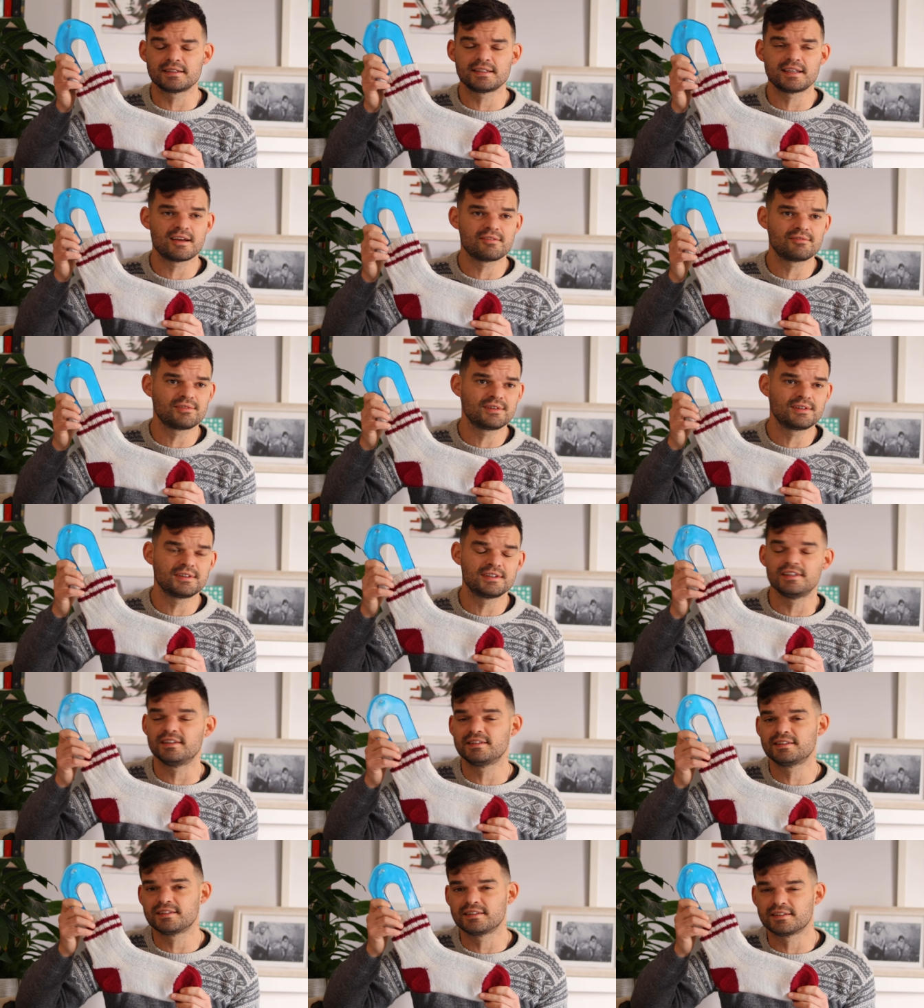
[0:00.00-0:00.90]
never
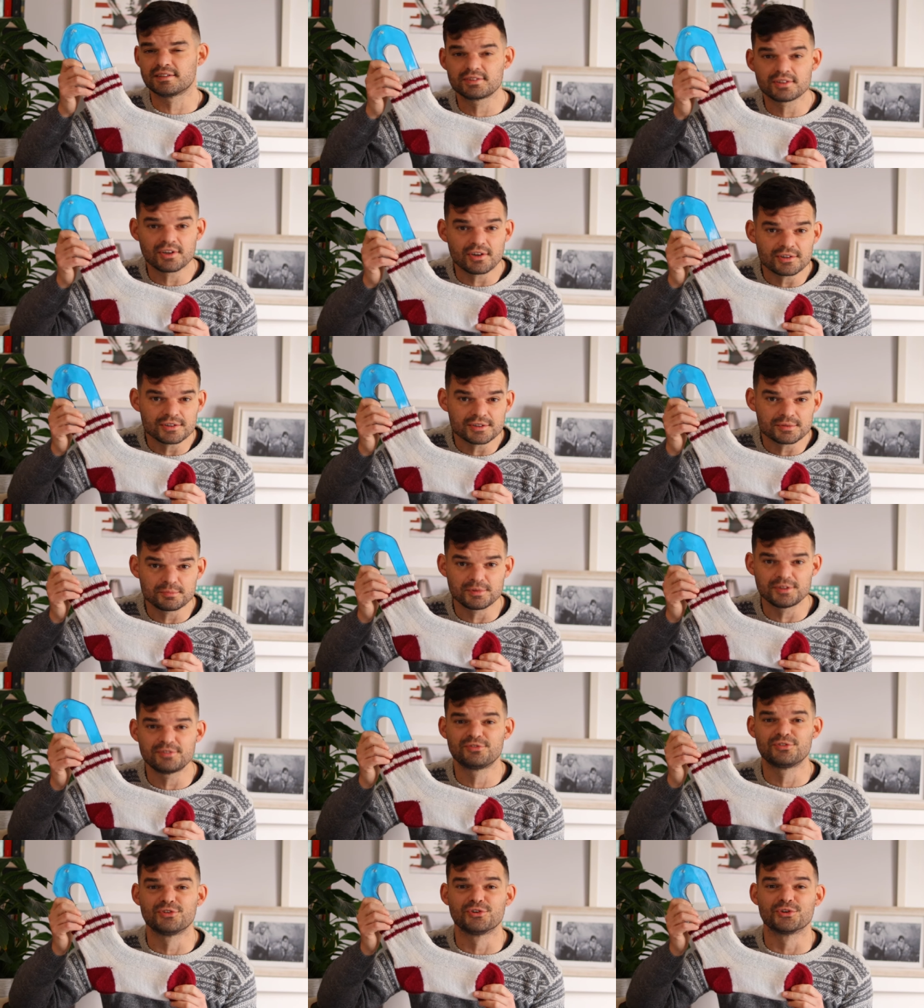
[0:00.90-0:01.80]
knitted a sock
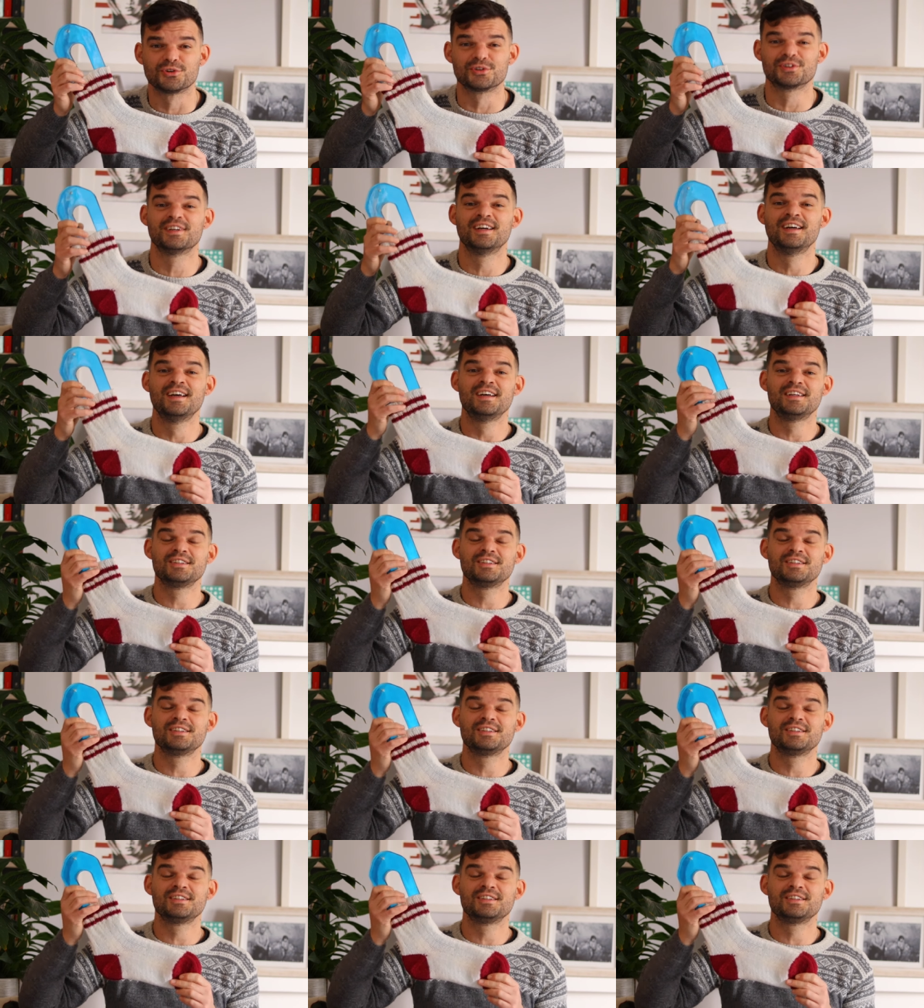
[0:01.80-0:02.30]
before